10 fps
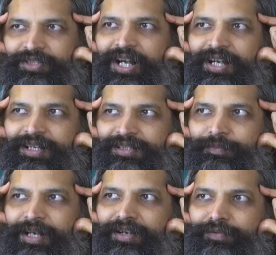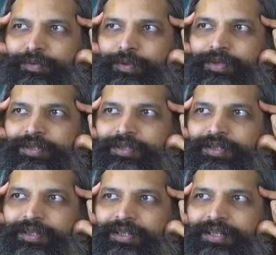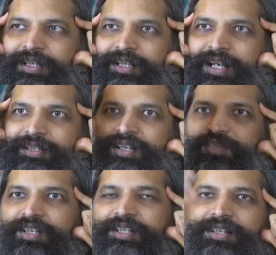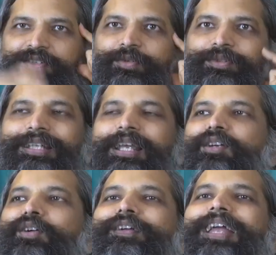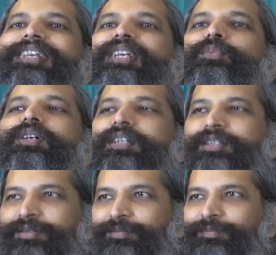the child has a blindfold, and then she tells you, think of any word.